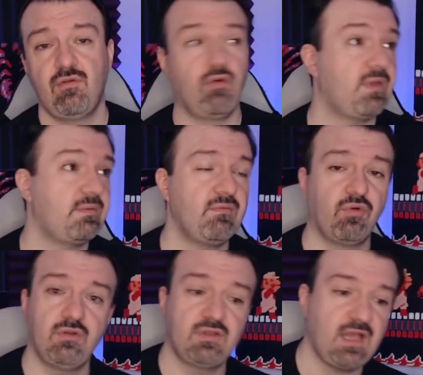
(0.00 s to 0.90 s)
or maybe
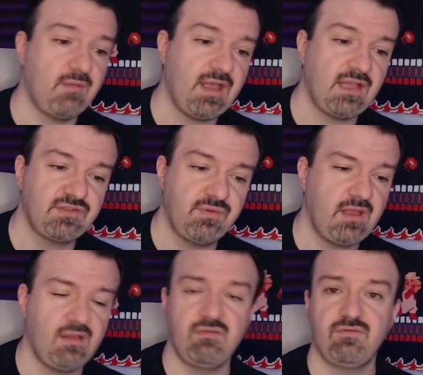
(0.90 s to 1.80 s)
Mortal Kombat
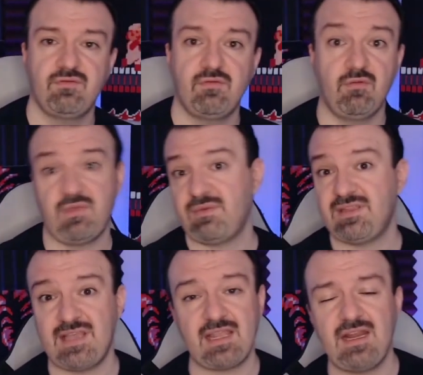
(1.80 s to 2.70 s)
12.
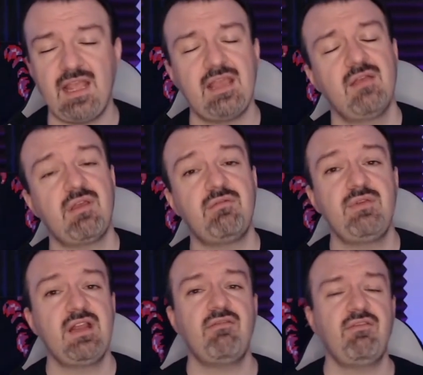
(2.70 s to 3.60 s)
Tekken 8. Maybe
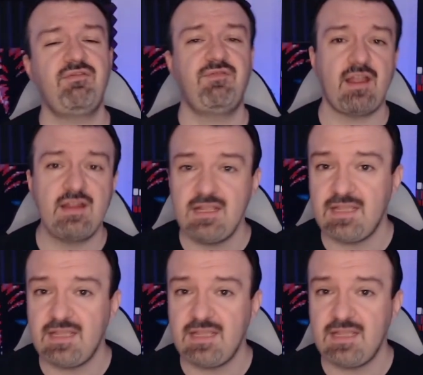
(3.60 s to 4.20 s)
we could have a fighting